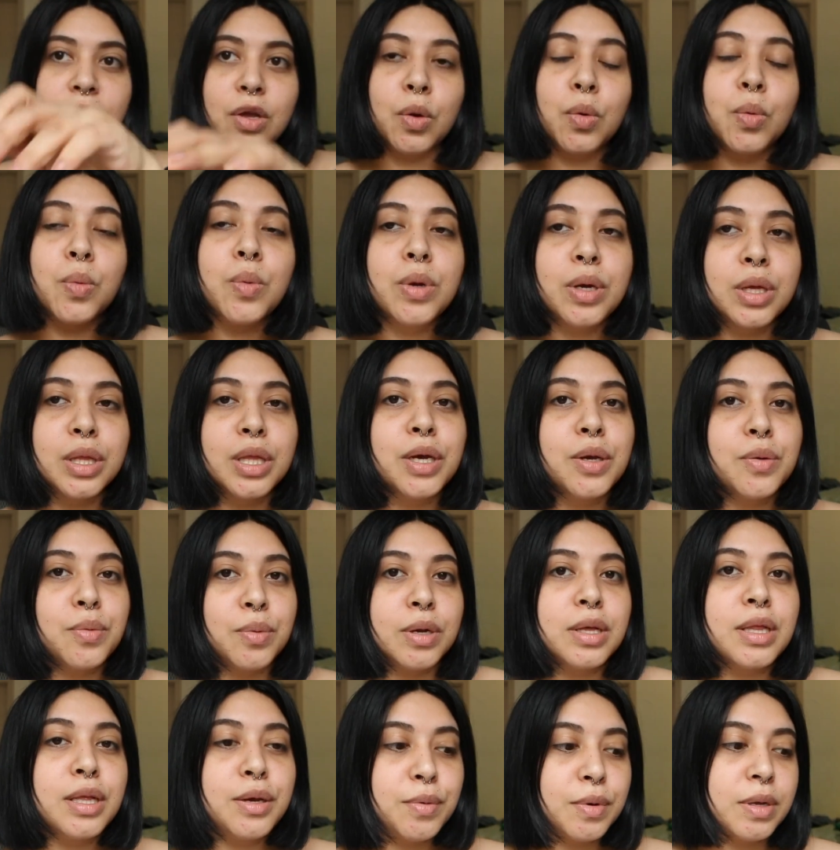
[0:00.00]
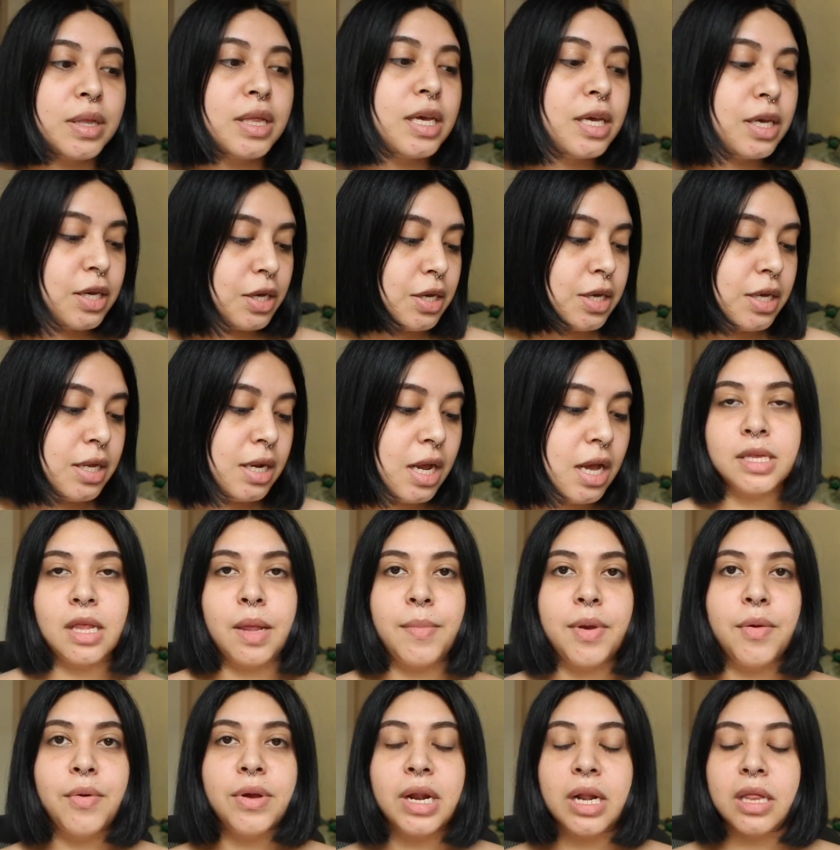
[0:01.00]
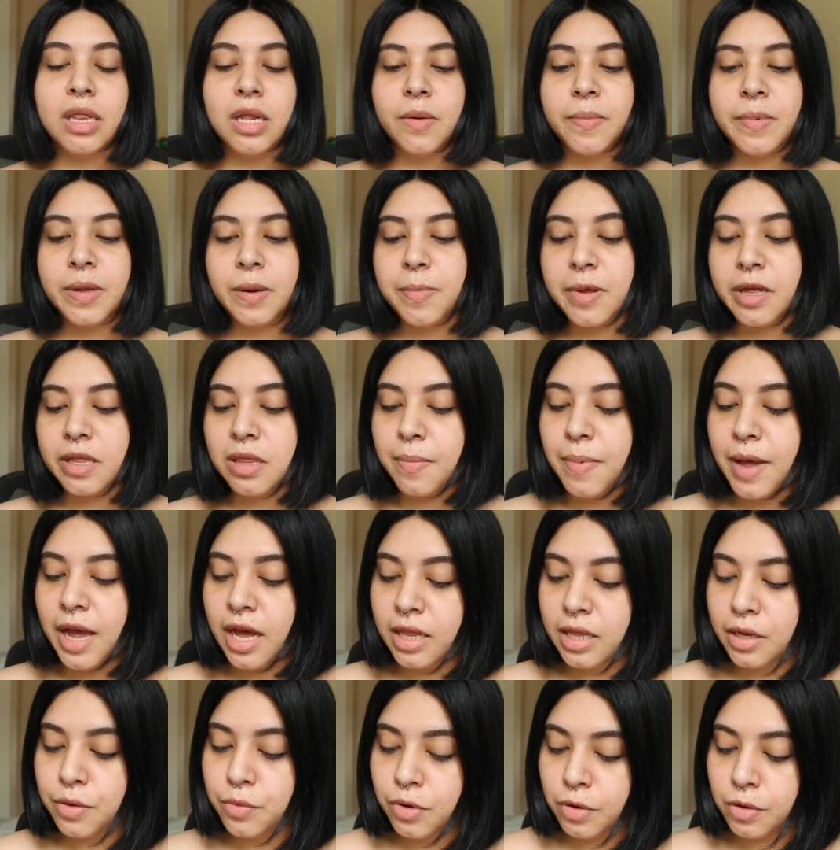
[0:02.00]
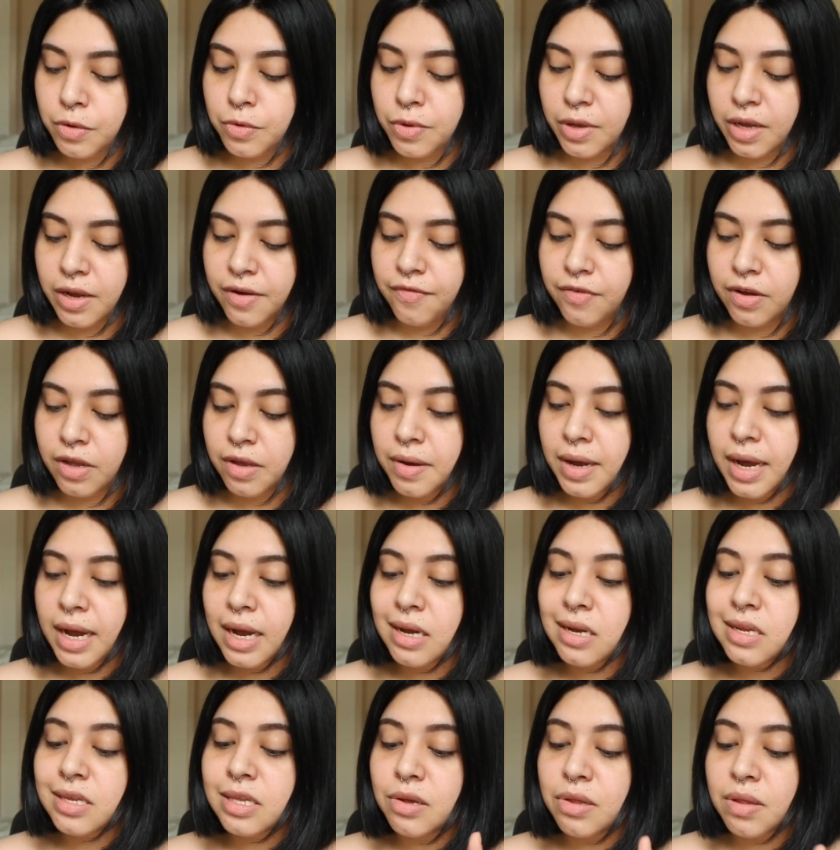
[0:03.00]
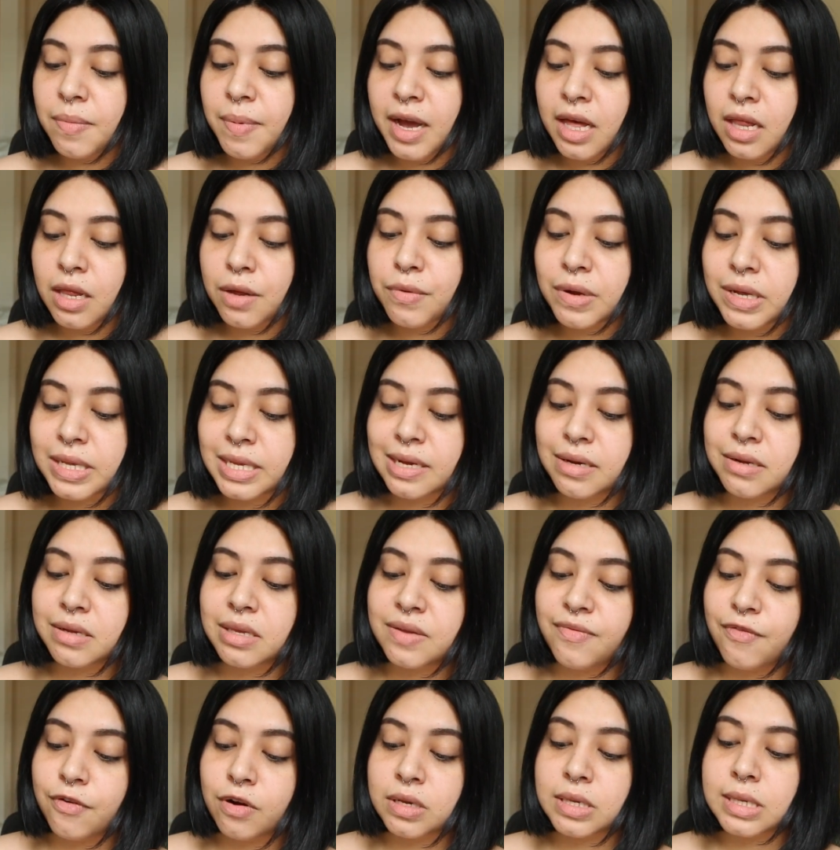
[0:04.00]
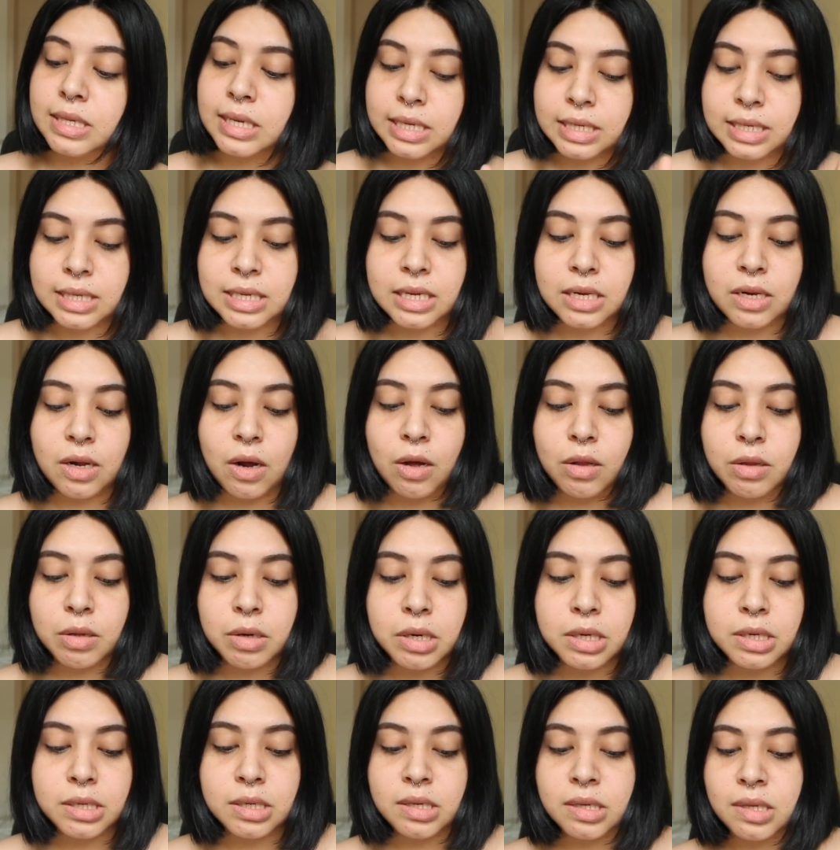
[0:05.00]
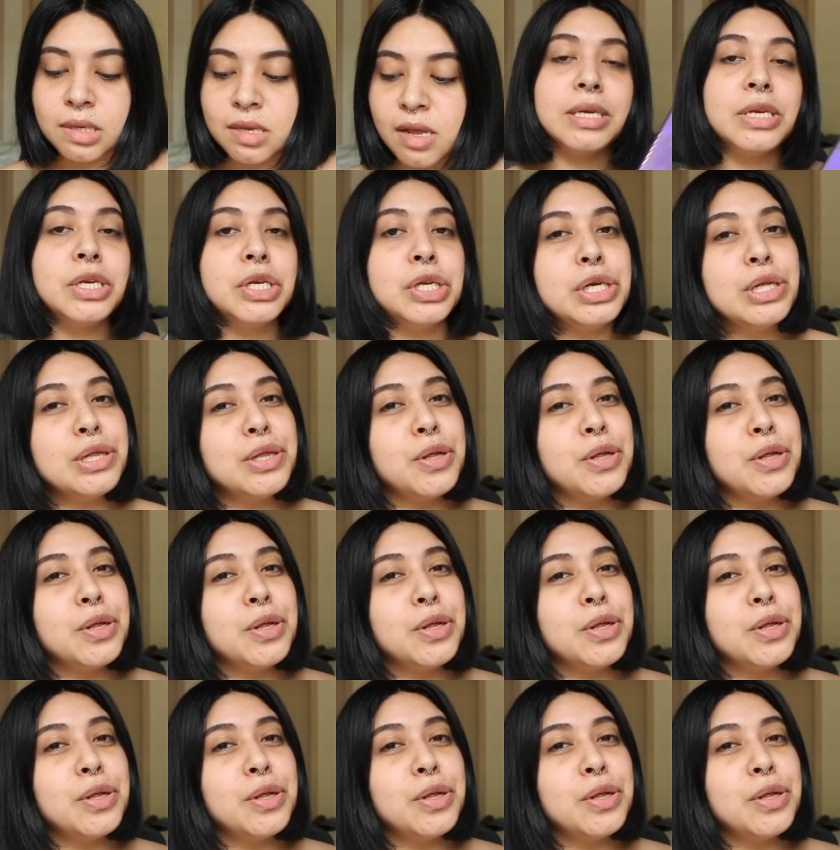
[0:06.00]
They're really good. So let me read a little bit about the palette real quick for you guys. So the palette retails for $60. She's a